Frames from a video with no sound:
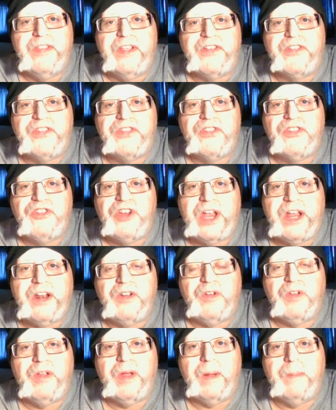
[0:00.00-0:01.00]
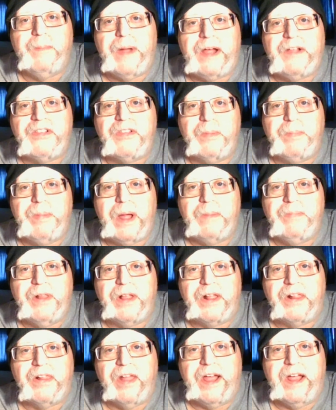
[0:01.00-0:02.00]
this channel about the
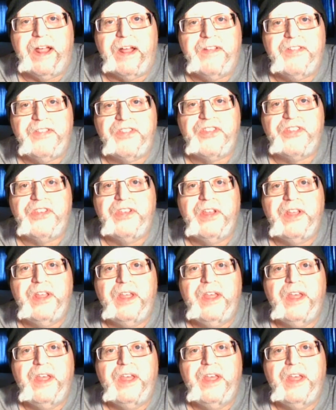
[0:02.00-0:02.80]
public lands.